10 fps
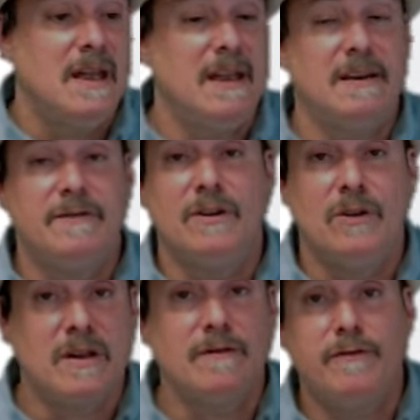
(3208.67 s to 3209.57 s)
And if you're
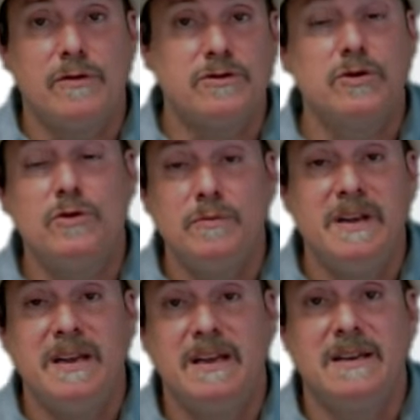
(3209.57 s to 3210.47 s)
looking for soon
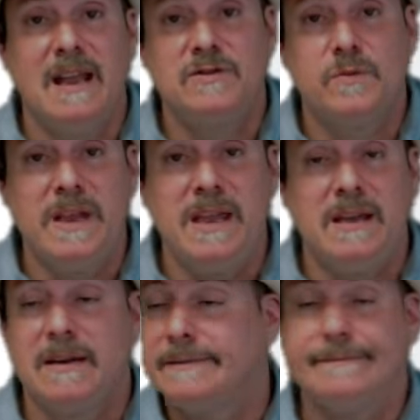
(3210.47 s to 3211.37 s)
being next
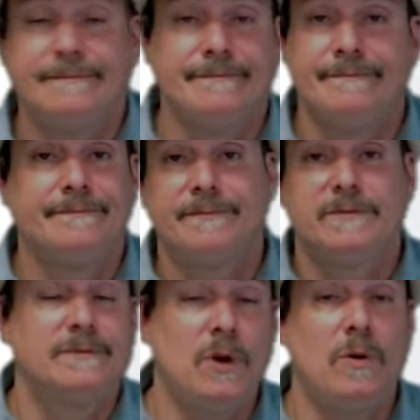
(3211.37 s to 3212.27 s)
week,
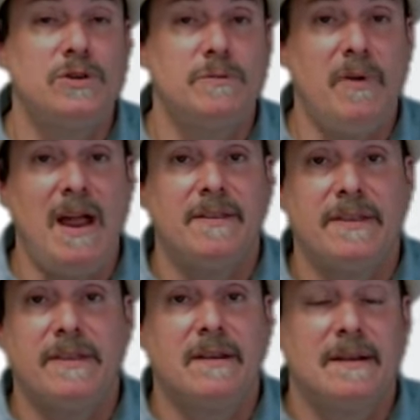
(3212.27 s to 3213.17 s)
don't hold your breath.